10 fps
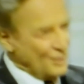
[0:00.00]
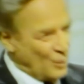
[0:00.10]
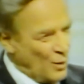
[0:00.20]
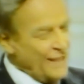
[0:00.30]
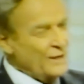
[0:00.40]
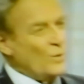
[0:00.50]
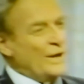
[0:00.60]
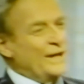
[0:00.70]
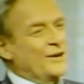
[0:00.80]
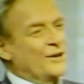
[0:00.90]
quiet
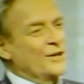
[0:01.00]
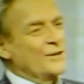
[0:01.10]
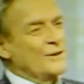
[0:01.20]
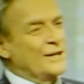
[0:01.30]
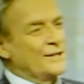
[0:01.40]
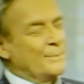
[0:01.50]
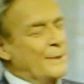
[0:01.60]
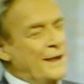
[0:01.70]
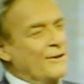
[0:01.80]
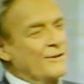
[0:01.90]
way earlier on in a
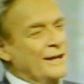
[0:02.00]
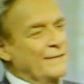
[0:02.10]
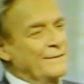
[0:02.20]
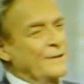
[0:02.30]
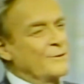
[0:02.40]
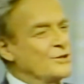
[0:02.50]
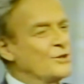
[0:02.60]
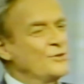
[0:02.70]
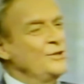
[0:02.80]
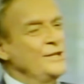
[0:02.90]
paragraph, and there was
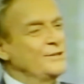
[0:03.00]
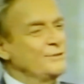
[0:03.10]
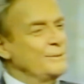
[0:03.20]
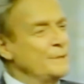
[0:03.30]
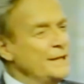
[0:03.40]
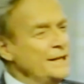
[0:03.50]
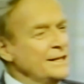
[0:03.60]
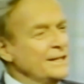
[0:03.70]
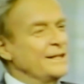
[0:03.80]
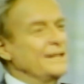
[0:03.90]
no need to repeat
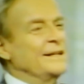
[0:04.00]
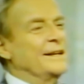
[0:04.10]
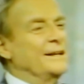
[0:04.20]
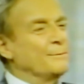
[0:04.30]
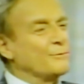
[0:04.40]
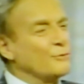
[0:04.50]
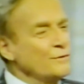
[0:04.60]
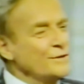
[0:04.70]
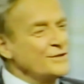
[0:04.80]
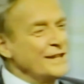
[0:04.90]
it. It
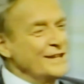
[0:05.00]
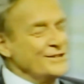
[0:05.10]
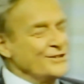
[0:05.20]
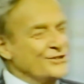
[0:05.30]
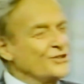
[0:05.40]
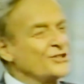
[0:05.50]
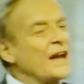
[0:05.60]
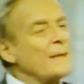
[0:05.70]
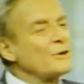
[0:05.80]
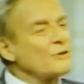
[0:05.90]
improved the sentence. It's just
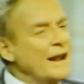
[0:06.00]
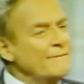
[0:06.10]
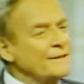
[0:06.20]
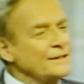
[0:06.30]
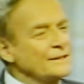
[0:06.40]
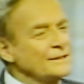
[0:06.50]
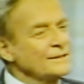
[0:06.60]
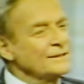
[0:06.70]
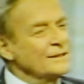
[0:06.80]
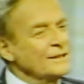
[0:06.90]
typographical.
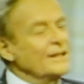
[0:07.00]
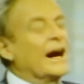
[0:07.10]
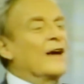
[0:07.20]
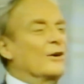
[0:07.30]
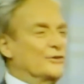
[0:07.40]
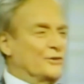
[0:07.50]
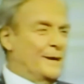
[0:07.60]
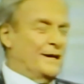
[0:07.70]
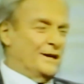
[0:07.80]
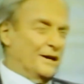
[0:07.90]
I also
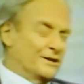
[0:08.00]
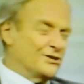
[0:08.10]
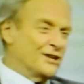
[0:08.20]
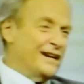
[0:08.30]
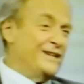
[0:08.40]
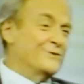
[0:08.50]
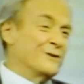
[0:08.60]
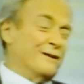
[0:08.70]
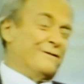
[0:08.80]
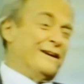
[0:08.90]
made another change
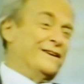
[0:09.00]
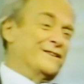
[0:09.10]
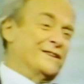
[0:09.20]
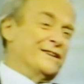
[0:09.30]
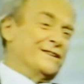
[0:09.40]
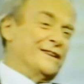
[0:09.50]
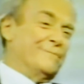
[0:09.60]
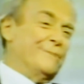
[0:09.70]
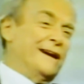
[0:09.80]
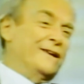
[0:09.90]
where I found the sentence
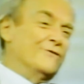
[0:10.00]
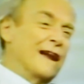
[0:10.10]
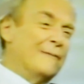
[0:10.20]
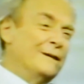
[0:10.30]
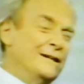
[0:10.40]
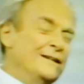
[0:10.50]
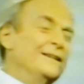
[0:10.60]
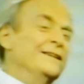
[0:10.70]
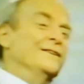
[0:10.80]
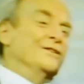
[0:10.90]
had bad grammar.
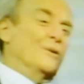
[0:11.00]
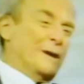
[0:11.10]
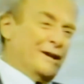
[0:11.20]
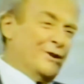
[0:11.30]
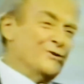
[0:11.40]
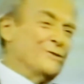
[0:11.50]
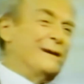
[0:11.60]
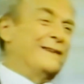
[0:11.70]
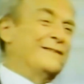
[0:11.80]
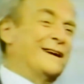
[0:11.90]
Nobody knows
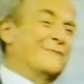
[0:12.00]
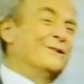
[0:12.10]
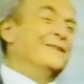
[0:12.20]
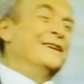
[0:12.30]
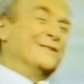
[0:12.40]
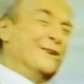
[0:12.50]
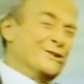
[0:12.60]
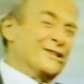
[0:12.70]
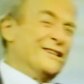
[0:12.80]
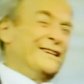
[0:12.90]
about that one. There's no
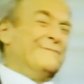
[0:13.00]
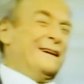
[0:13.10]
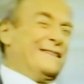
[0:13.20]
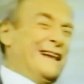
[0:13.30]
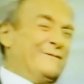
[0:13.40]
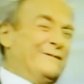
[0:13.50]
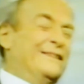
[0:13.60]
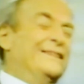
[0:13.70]
stink about that one.